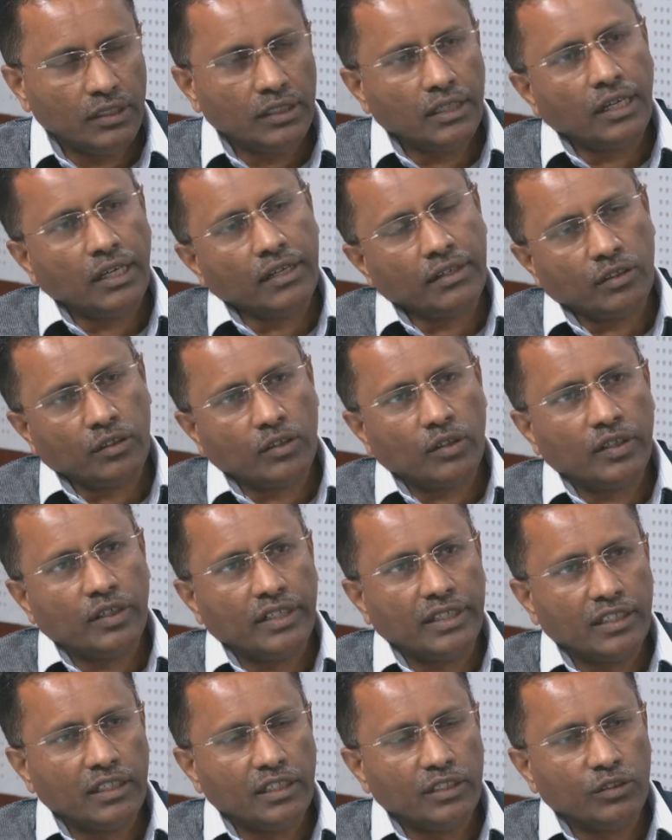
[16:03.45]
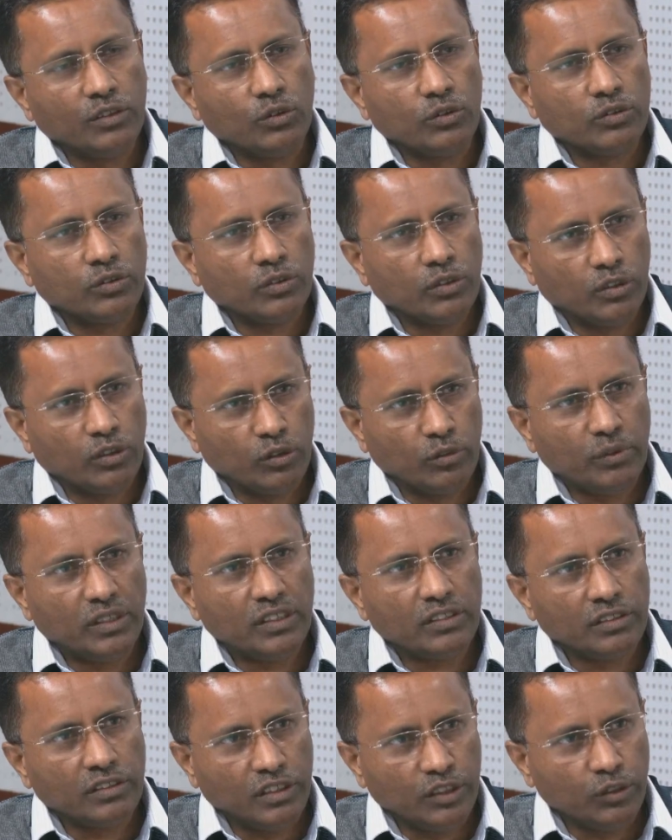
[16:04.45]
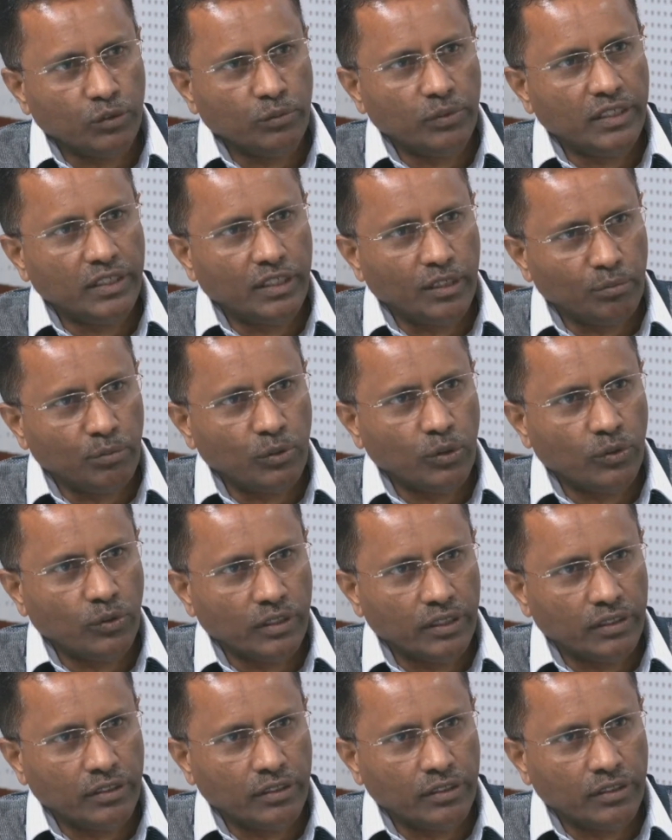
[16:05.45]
and accordingly those documents need to be uploaded.